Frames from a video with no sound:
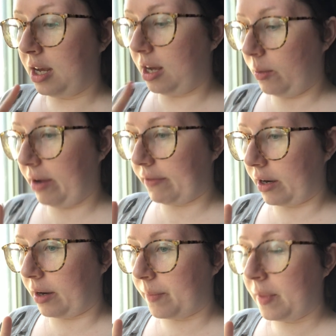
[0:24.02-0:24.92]

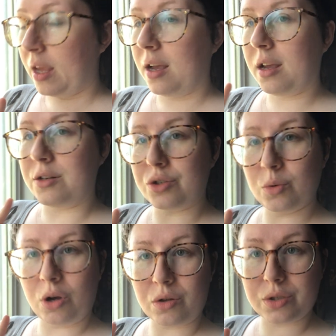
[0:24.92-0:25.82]
However, I
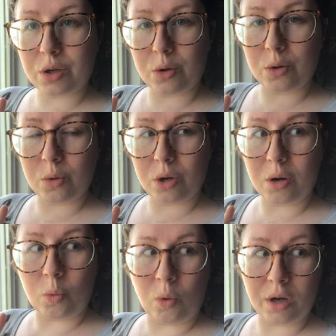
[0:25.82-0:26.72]
do also
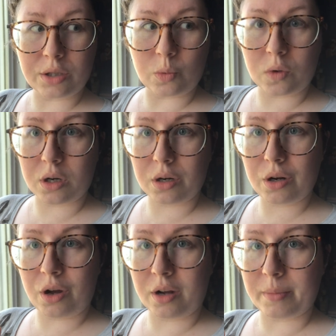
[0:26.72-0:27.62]
want to work
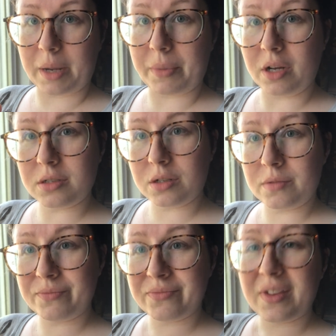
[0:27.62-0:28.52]
on my puzzle.
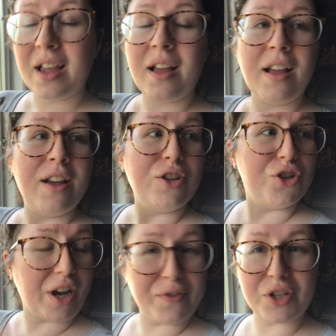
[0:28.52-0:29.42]

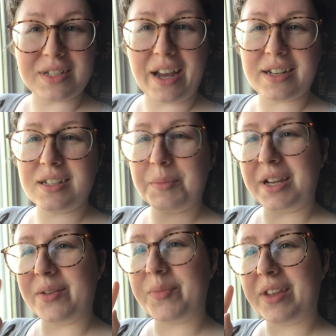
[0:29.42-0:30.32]
Jeff just texted
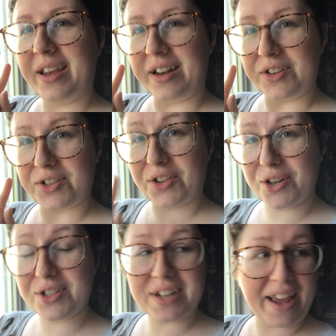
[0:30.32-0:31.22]
me. It is
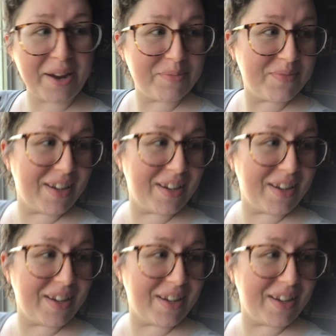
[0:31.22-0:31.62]
Thursday.